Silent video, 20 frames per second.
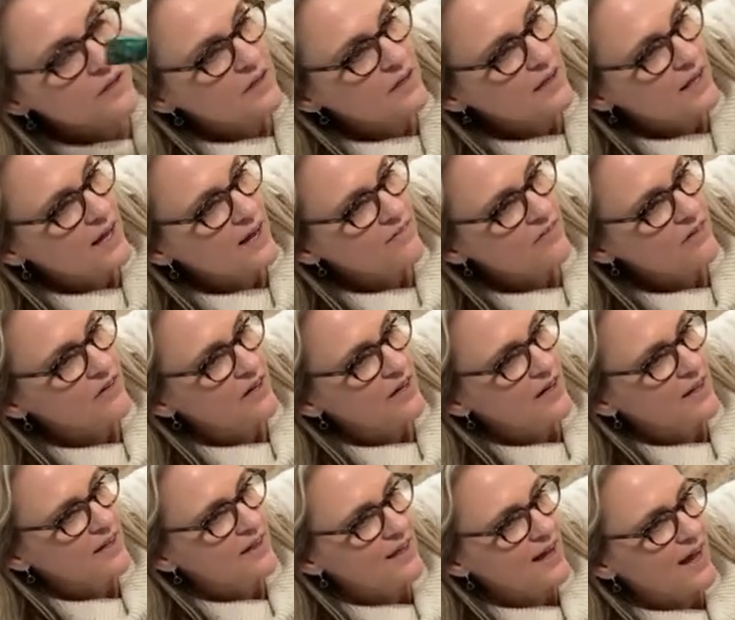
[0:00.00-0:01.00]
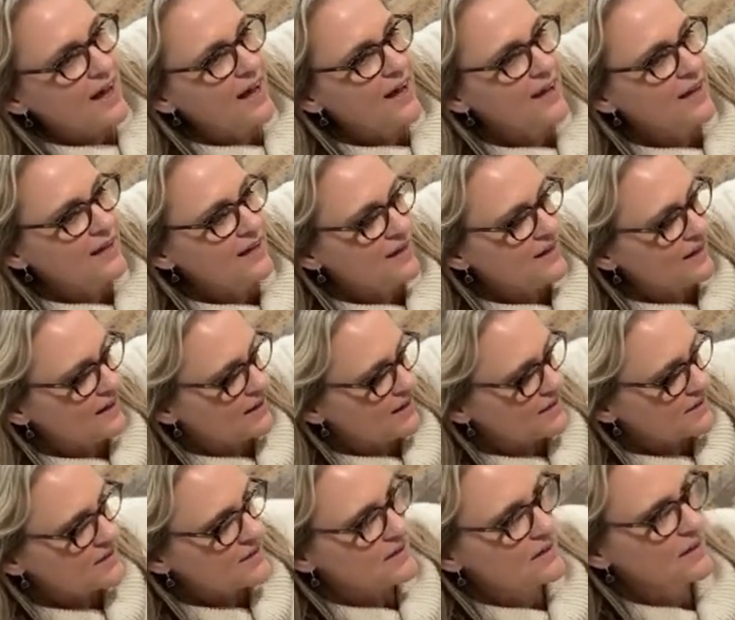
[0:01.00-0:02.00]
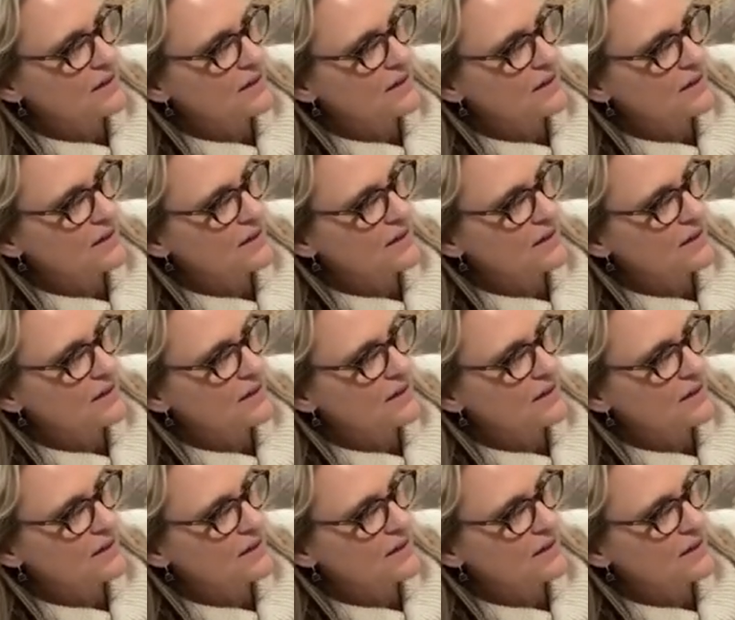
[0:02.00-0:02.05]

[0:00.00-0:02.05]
clever, and that is